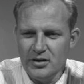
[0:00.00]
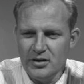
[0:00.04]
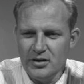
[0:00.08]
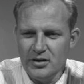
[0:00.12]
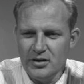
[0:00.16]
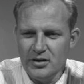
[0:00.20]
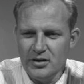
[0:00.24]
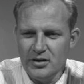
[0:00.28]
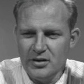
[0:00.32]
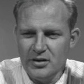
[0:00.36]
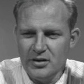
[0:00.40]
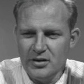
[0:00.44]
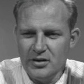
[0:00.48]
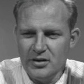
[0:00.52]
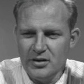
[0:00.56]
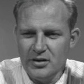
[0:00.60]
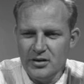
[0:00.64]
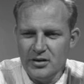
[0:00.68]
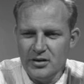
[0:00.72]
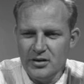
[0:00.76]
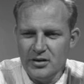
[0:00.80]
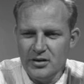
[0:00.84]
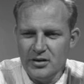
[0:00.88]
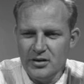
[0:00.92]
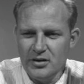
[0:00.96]
And
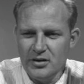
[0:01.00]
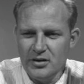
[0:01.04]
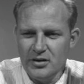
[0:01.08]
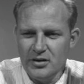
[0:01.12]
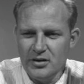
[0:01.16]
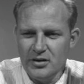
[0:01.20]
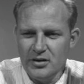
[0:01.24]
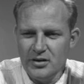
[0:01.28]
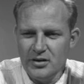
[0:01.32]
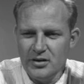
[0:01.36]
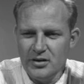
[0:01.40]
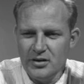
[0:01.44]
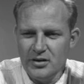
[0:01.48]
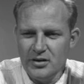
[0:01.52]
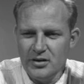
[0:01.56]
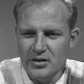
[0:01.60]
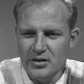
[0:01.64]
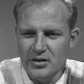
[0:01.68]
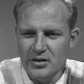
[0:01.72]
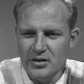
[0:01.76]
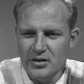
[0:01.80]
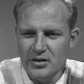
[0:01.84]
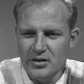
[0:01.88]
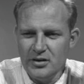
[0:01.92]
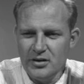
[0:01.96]
one of those
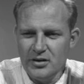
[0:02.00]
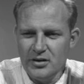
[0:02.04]
words